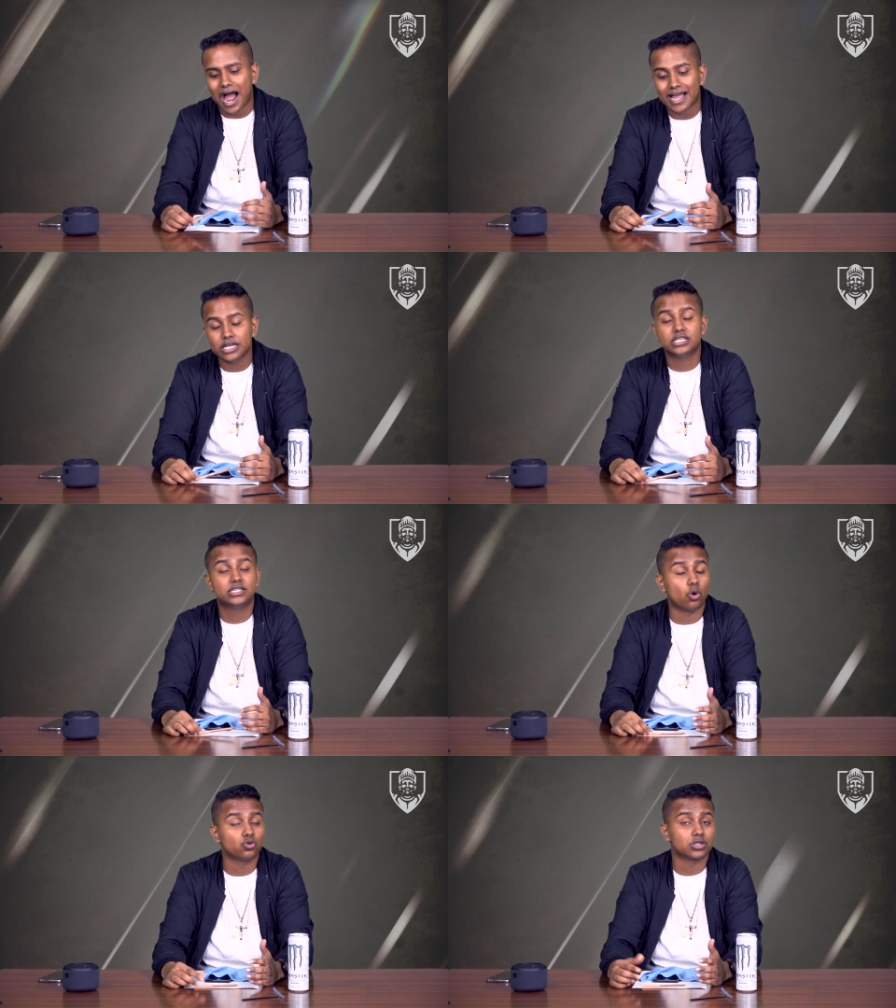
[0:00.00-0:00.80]
I
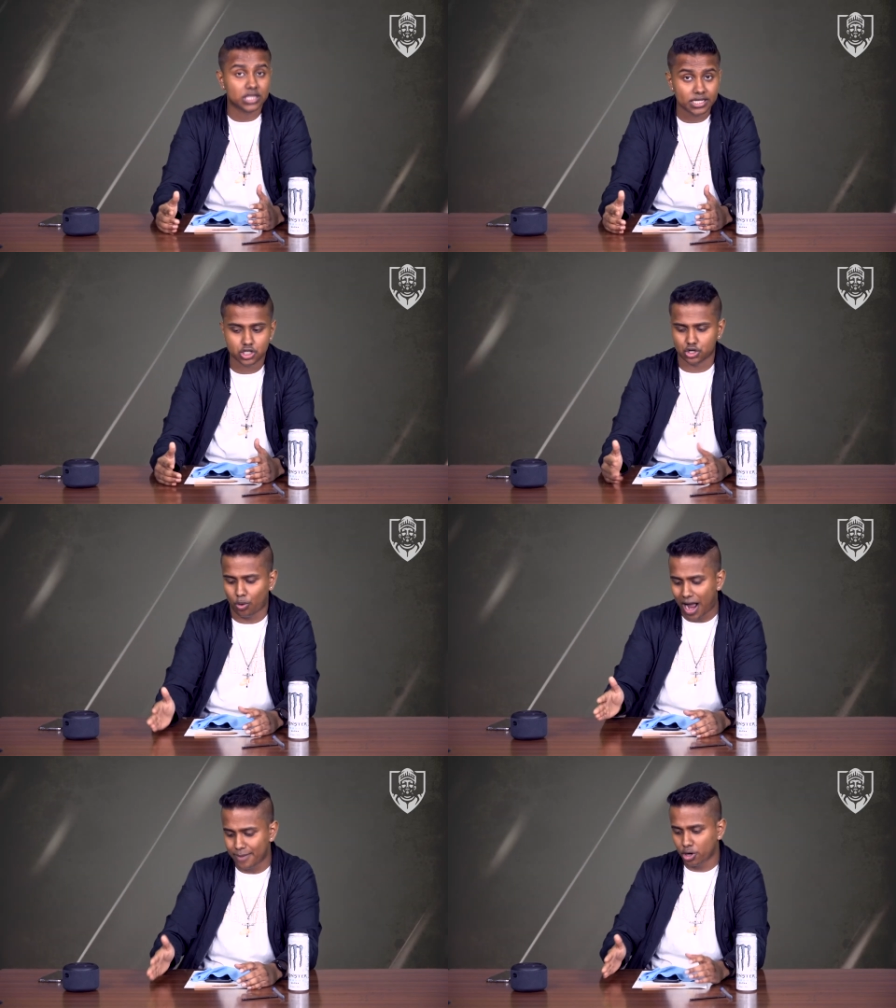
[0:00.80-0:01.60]
don't think so.
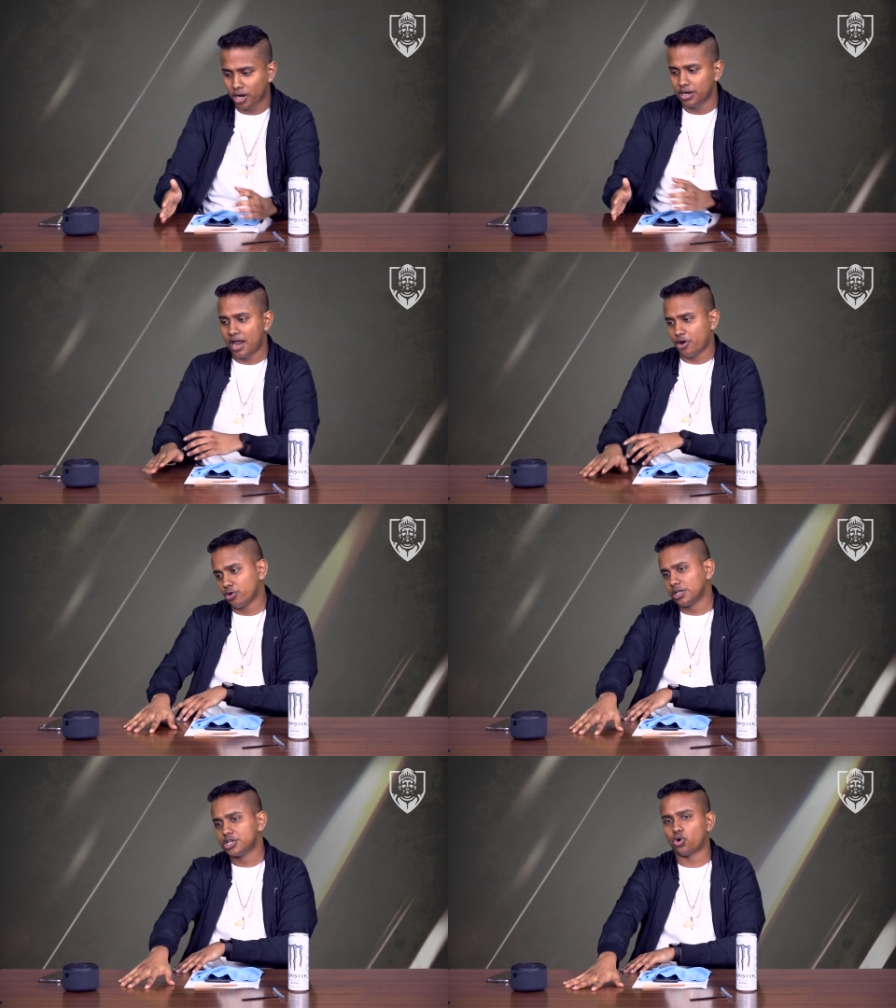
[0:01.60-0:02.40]
I'm not, not
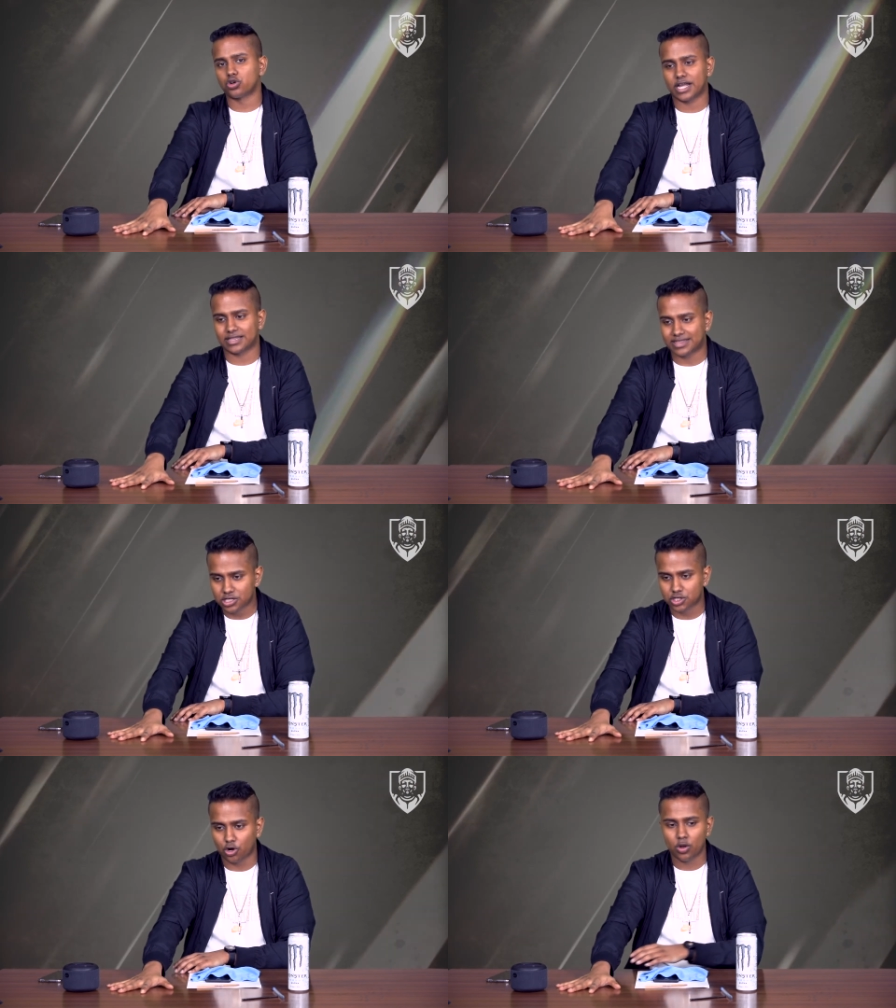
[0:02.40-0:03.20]
only don't I think
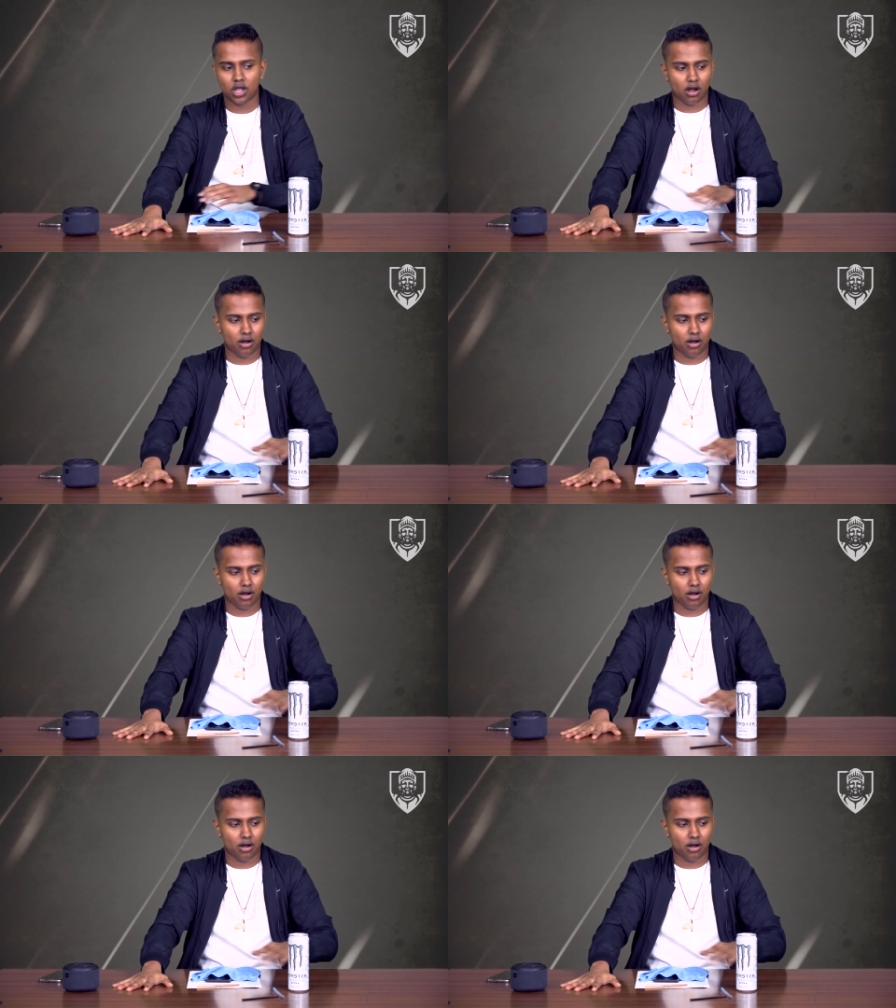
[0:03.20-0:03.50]
so,